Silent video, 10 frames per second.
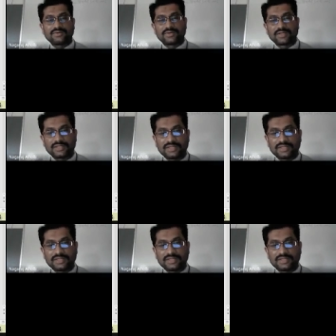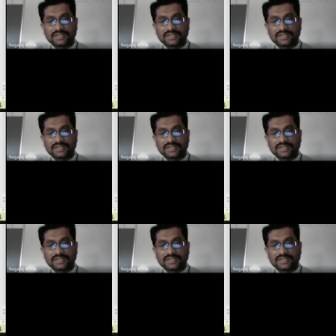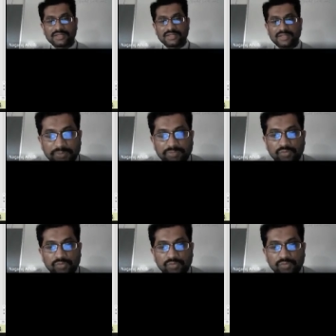Okay. Thank you, students. We'll continue with